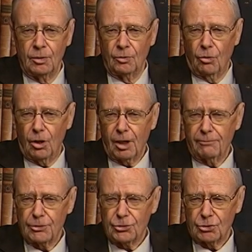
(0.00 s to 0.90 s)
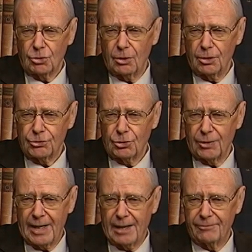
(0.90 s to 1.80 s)
all of us also
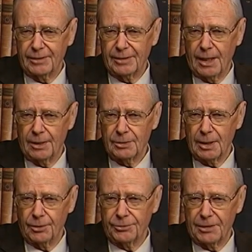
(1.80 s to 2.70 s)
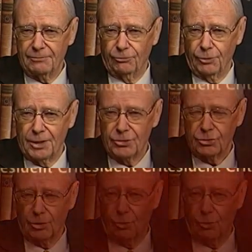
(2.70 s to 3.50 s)
have an unhealthy voice, or